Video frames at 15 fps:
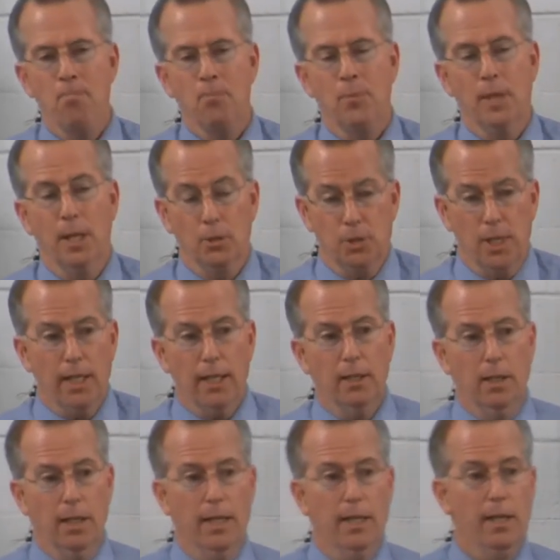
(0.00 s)
Now,
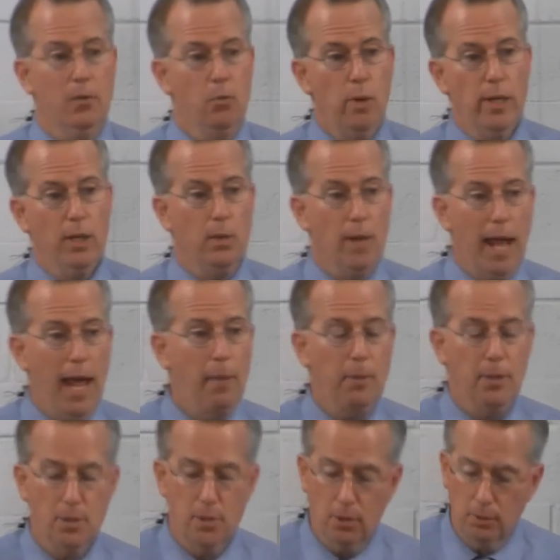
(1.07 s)
secondly, if we don't
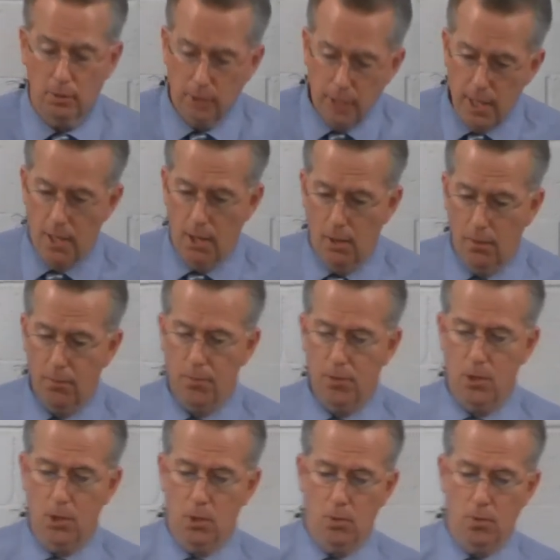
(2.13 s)
happen to live
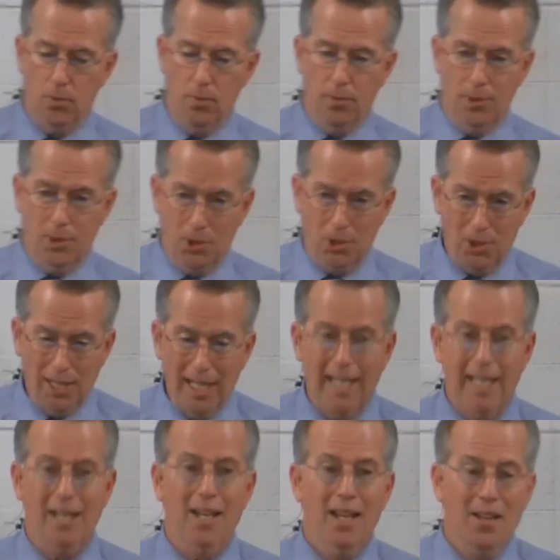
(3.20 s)
to, to
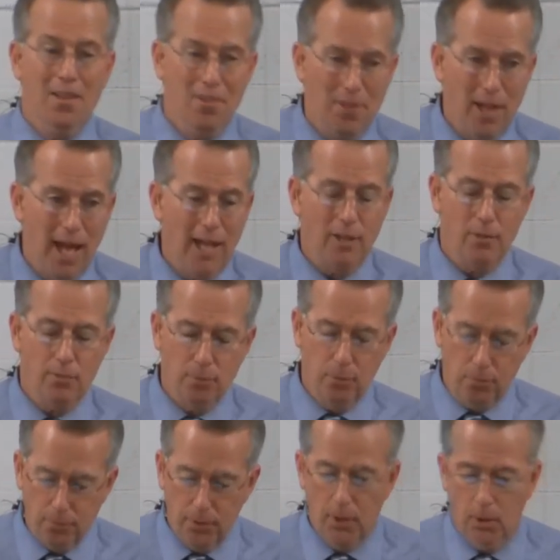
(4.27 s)
see that
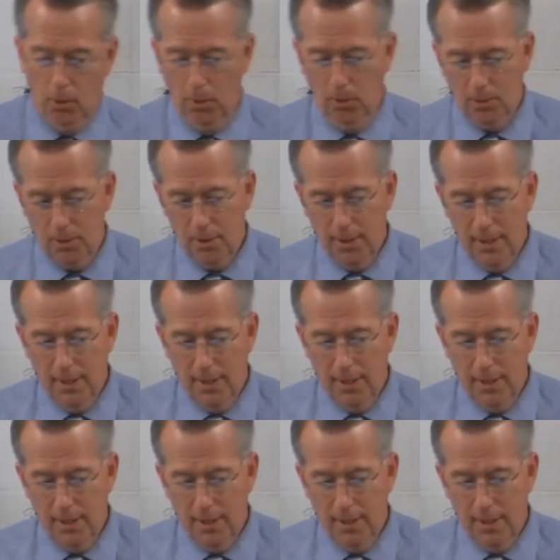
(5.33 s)
fulfilled